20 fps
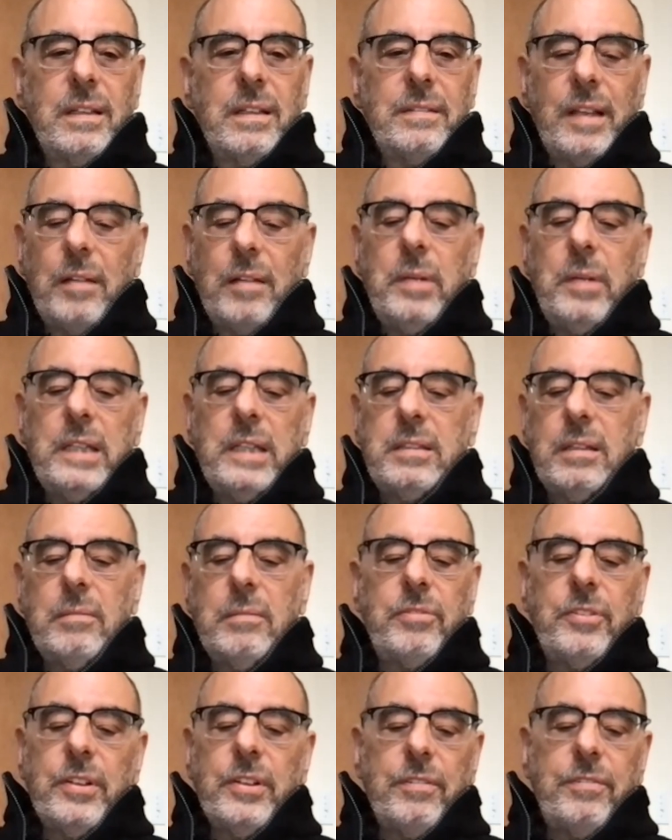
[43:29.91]
that makes him
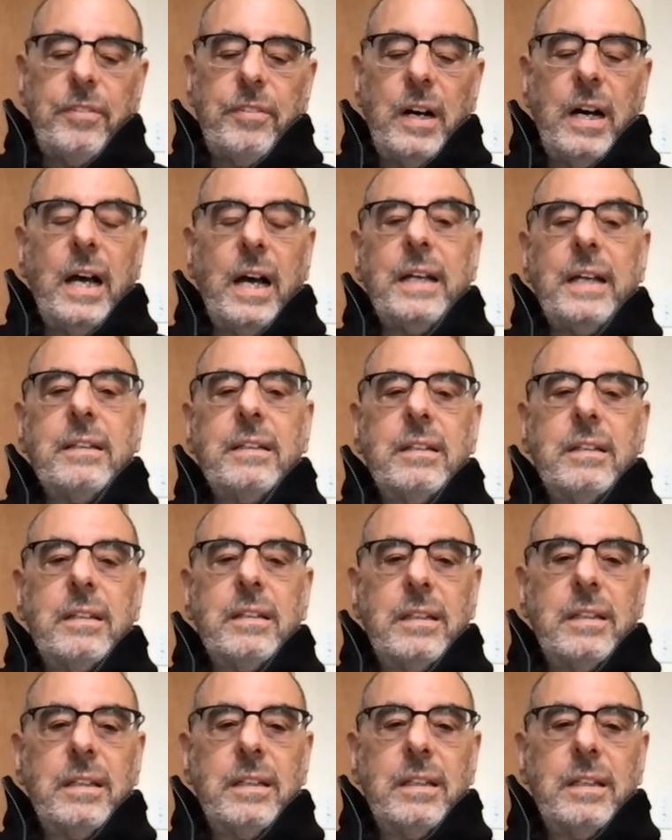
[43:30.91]
feel fine
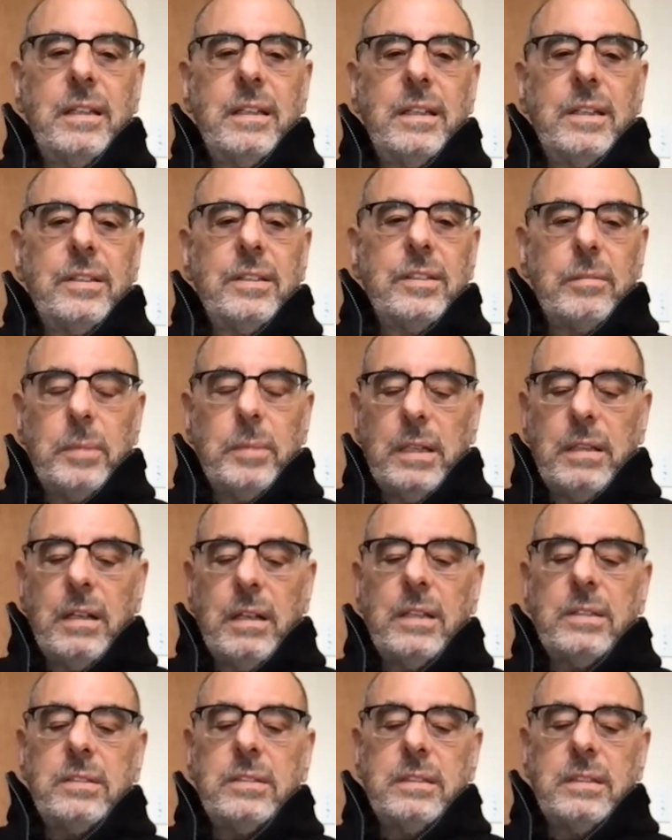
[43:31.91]
to be
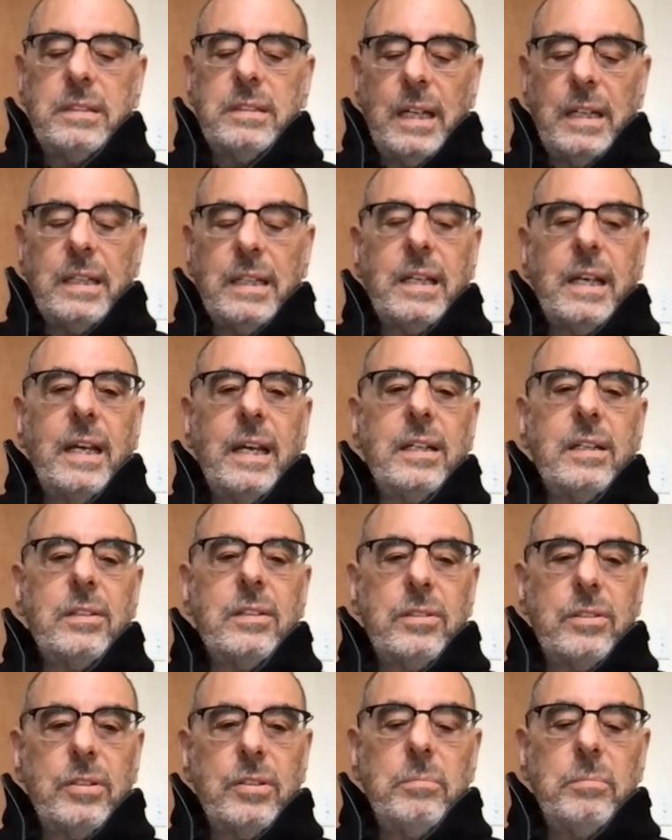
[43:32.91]
thus
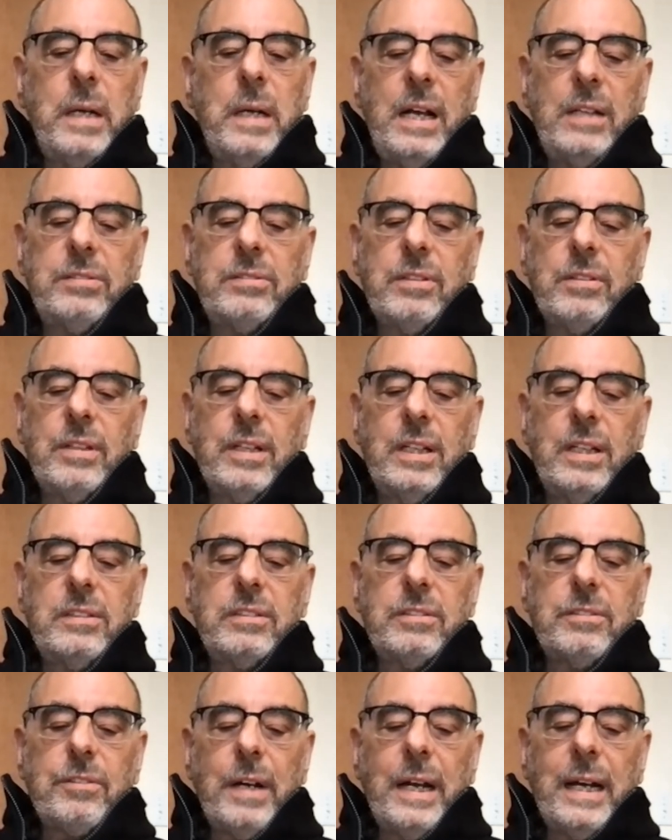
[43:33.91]
dedicated to master his
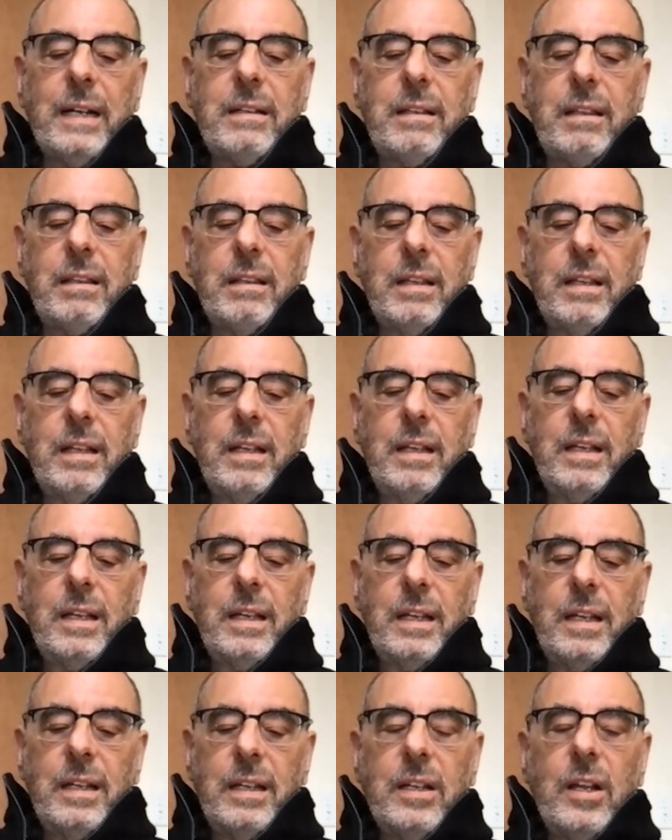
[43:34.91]
strength
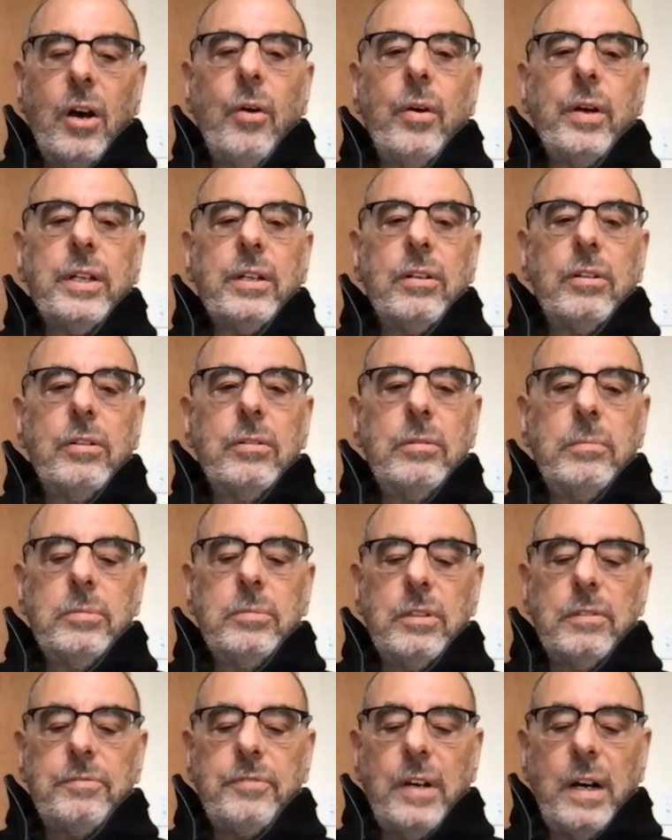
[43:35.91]
in knowing whom
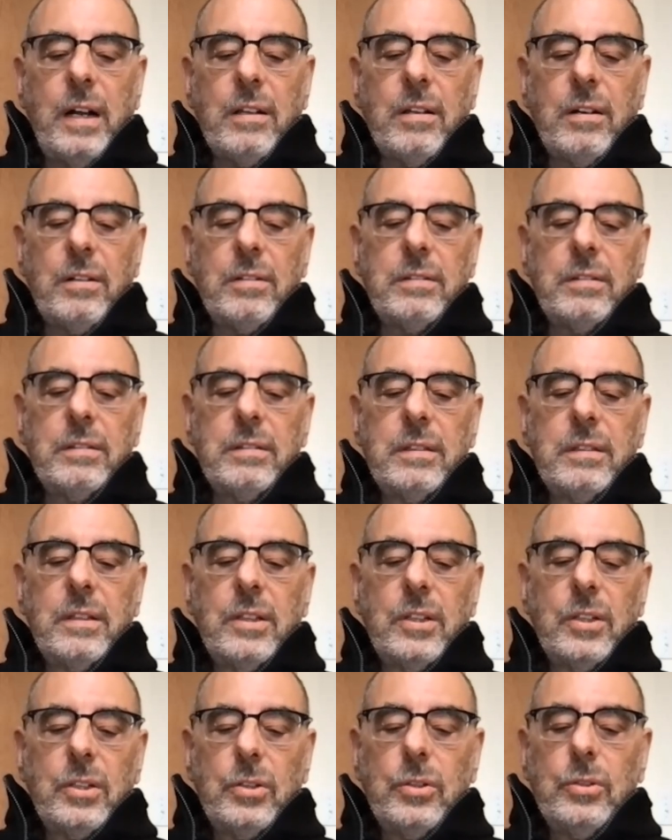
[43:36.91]
to follow,
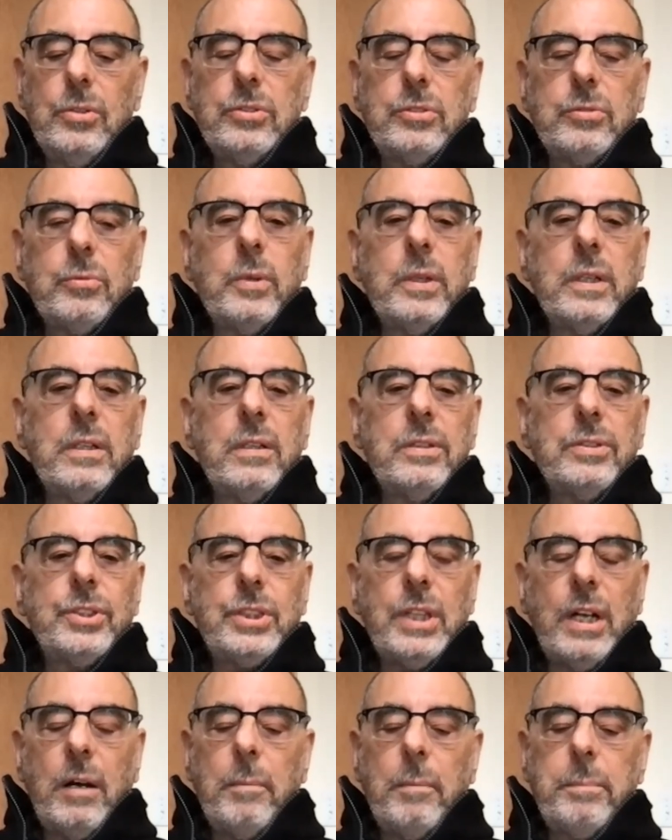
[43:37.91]
whose will
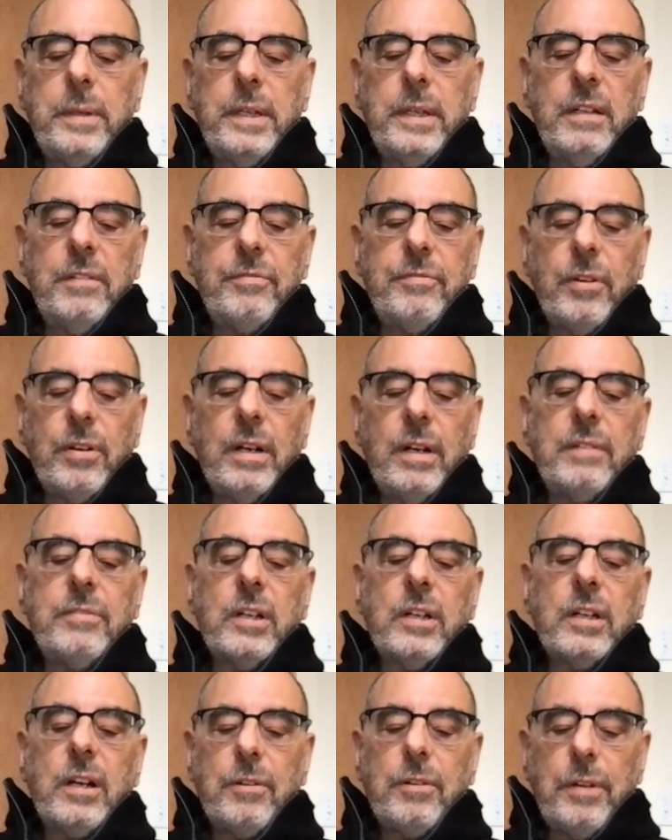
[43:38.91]
shall be
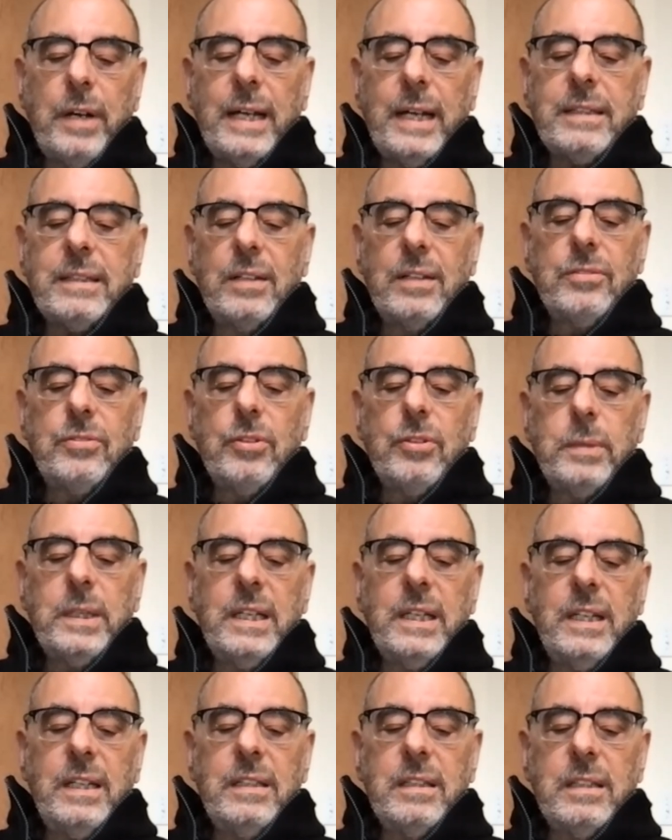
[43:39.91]
forever correct and to be
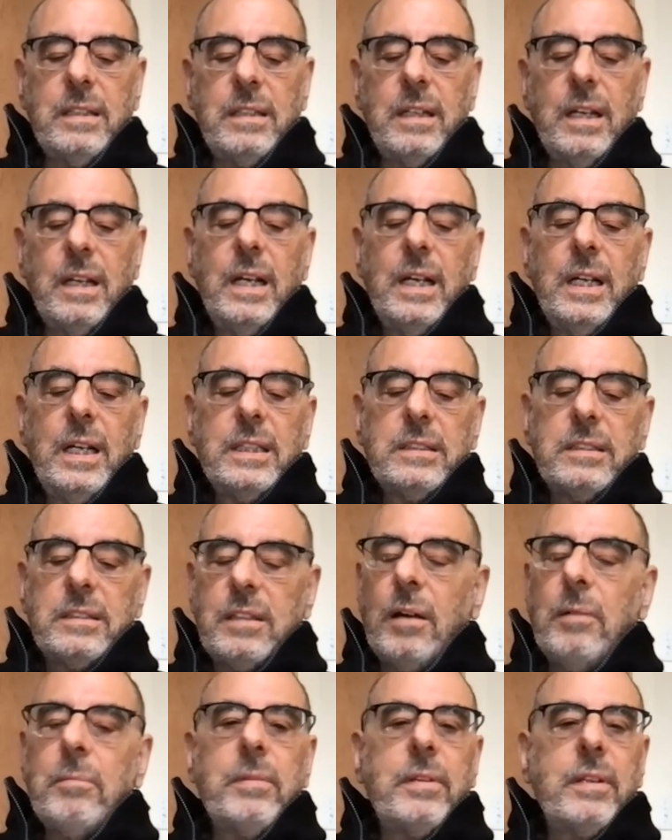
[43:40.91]
heeded.
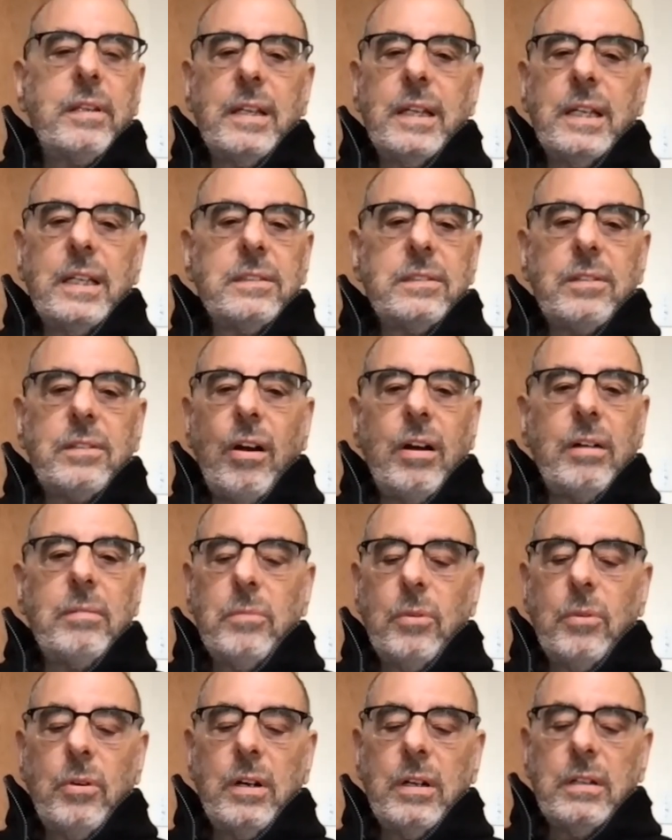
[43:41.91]
Some things are
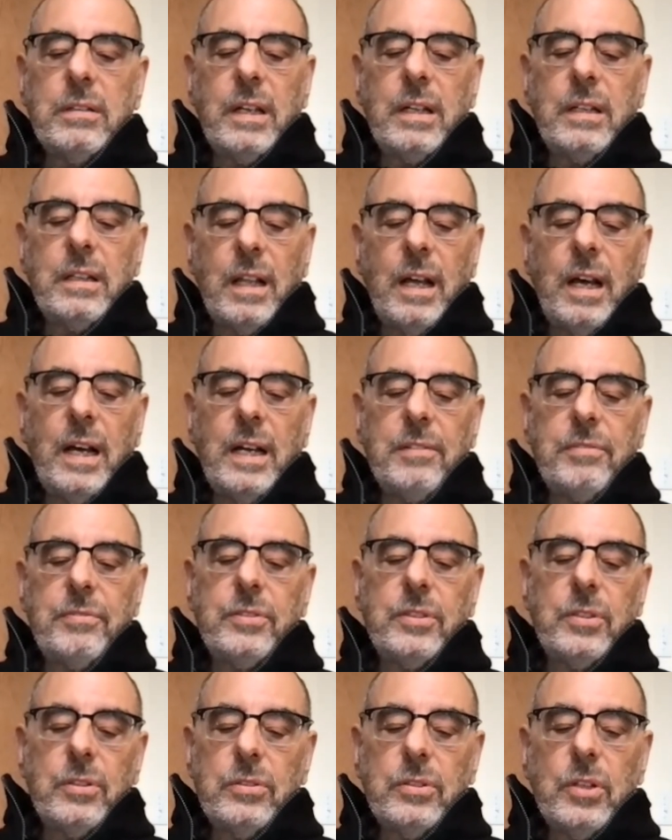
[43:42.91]
more than life,
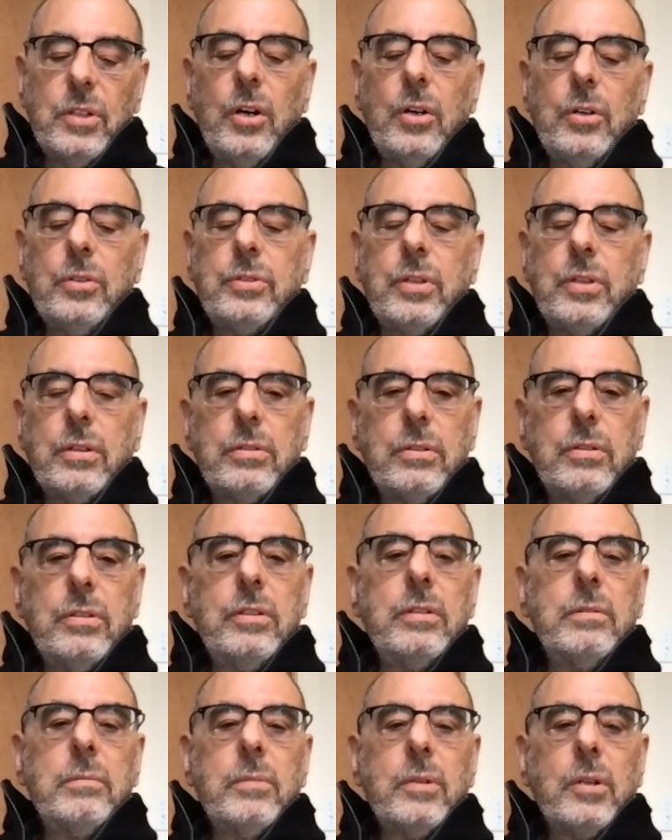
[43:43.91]
to know to
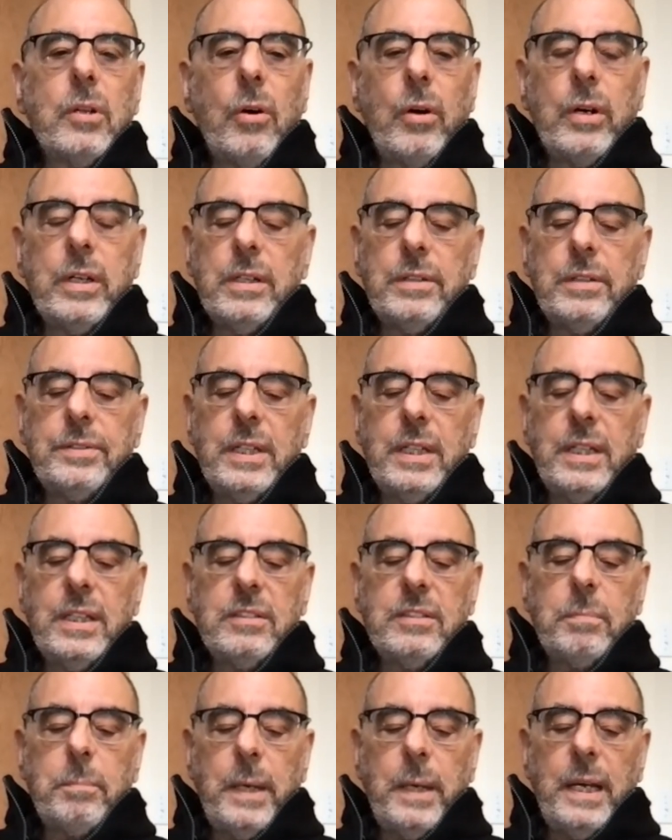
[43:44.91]
whom loyalty
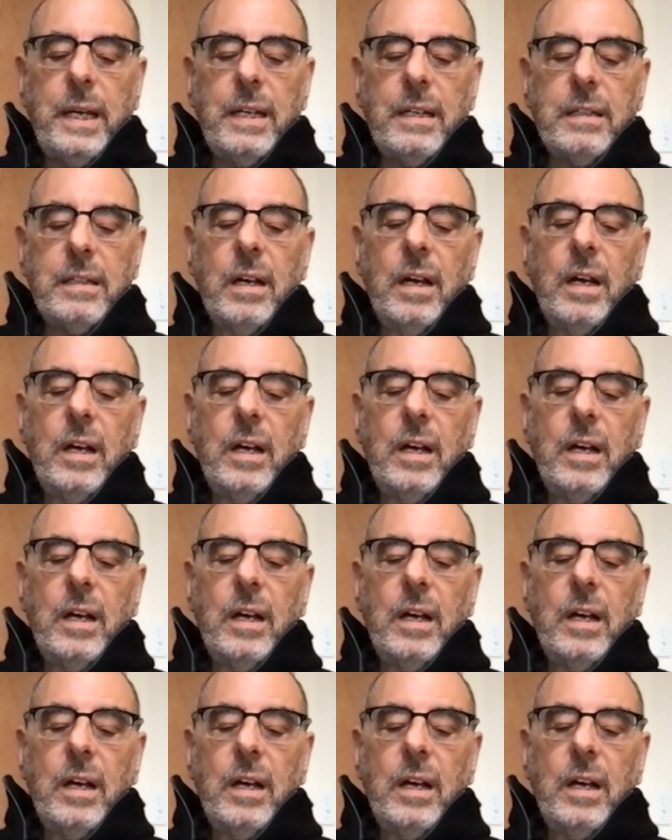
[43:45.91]
is paid